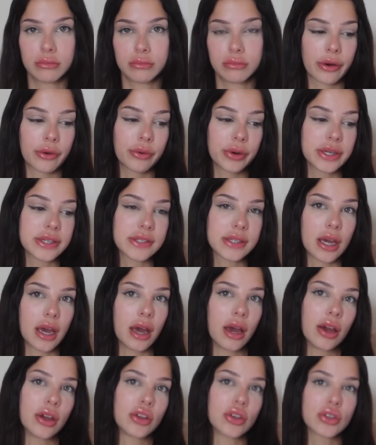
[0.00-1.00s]

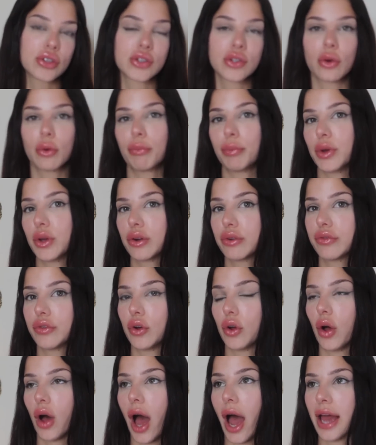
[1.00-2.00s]
Carissa, you're so
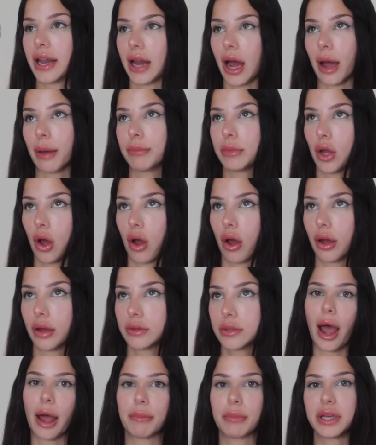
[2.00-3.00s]
beautiful and I'm not.
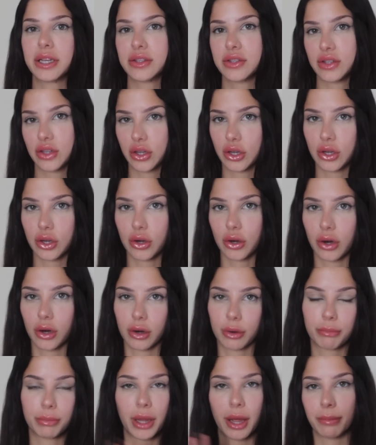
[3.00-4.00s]
I'm
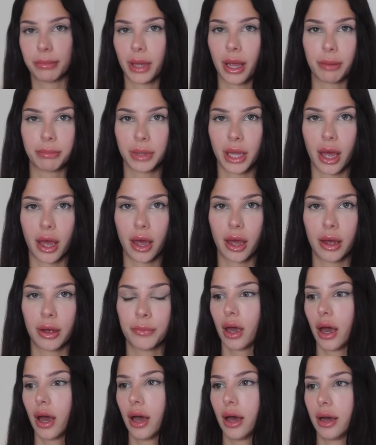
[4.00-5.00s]
insecure, blah, blah, blah.
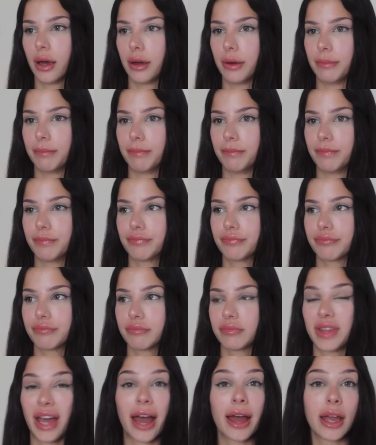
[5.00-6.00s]

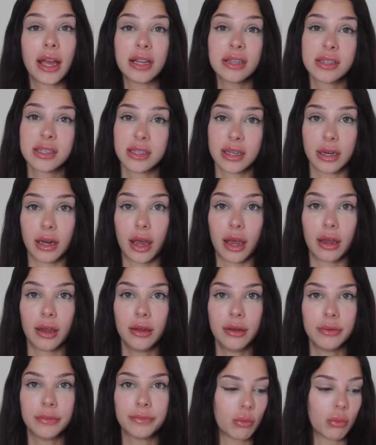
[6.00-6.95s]
That ends today.